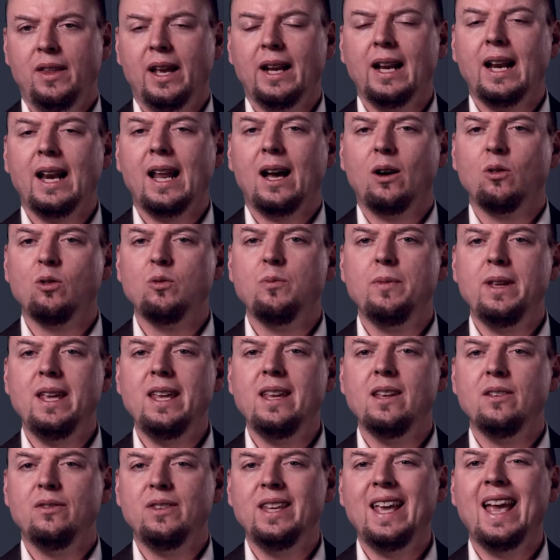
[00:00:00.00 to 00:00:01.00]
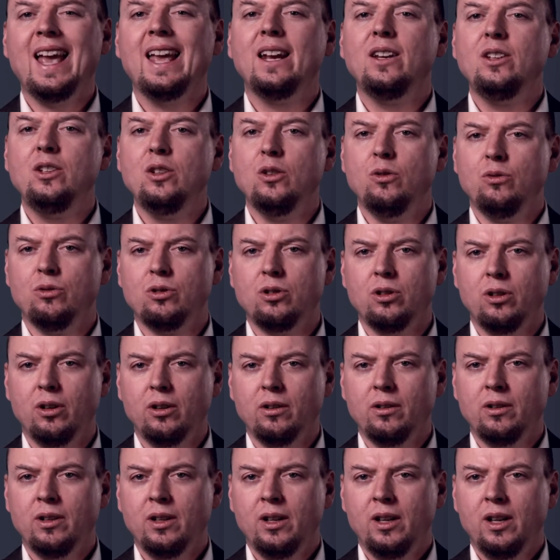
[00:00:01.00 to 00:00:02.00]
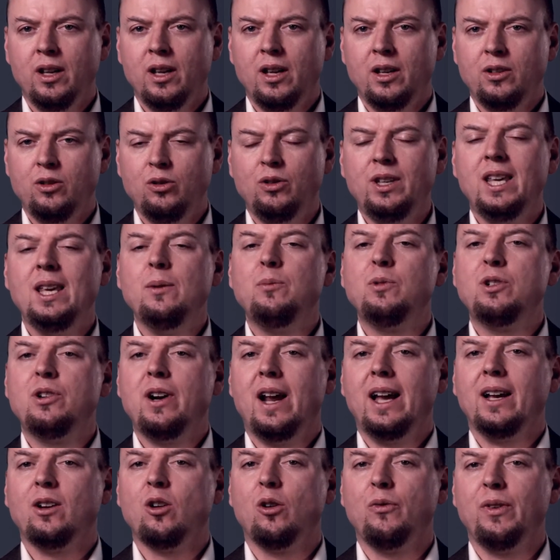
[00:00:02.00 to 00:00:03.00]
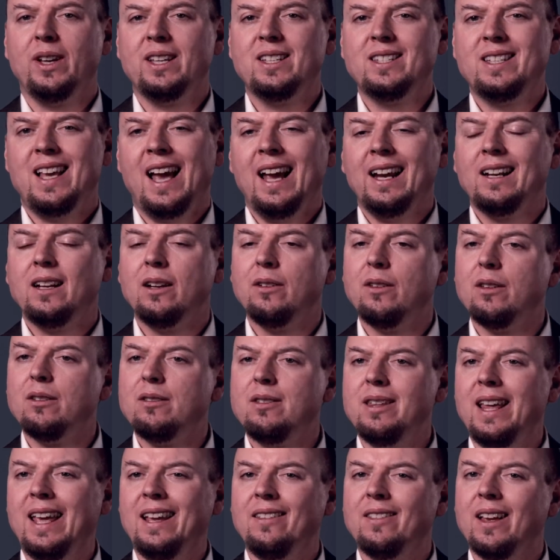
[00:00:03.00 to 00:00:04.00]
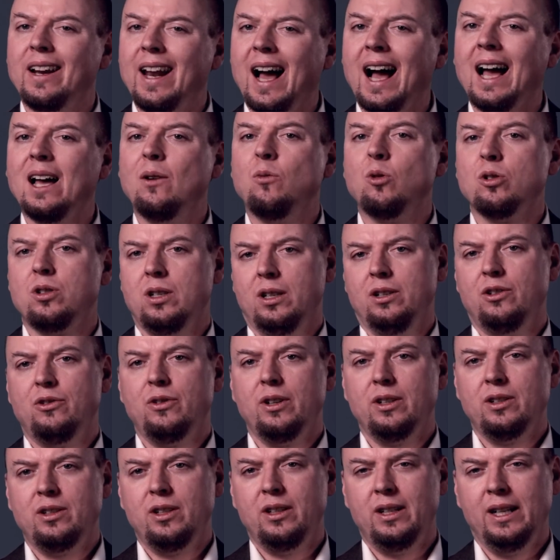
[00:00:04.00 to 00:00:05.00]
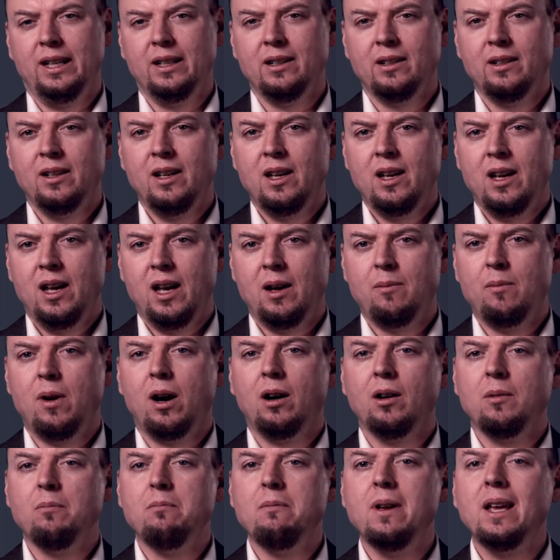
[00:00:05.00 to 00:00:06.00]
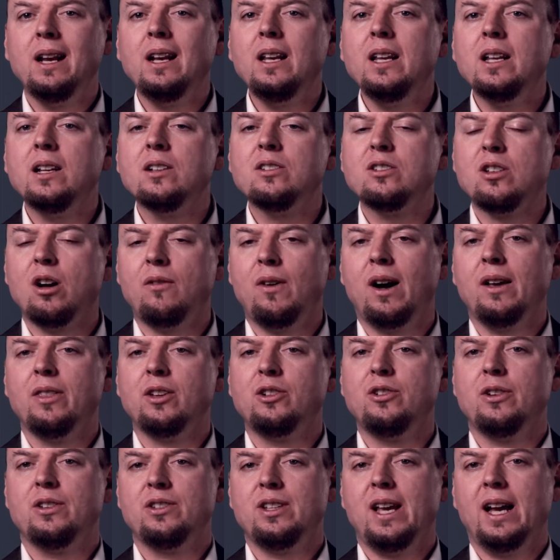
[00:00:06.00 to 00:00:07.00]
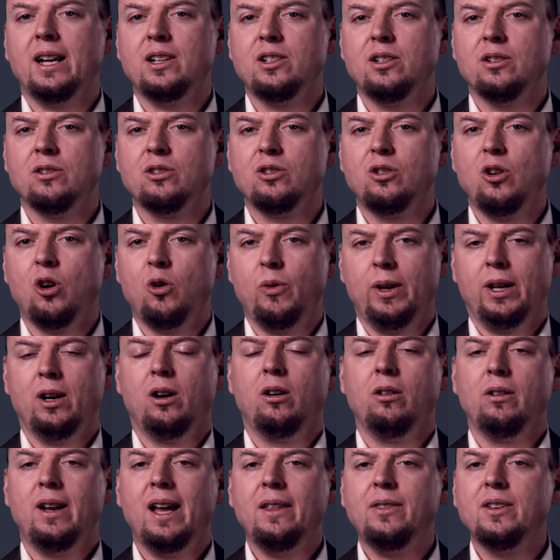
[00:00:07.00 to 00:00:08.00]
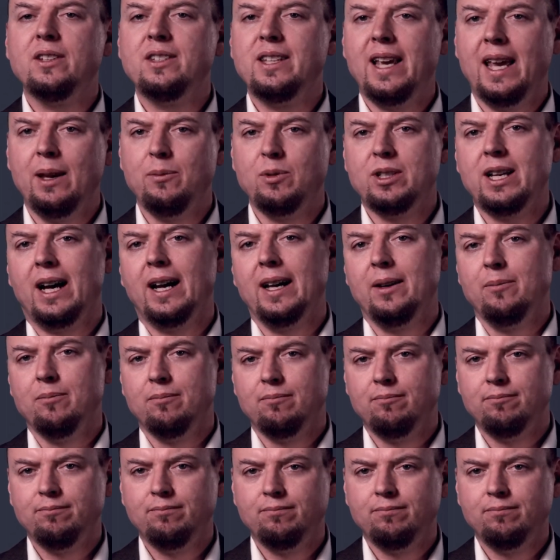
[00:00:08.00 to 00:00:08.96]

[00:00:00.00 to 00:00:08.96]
that allowed me, the end user, to keep track of exactly the thing that I was interested in among millions of other transactions going on at the same time.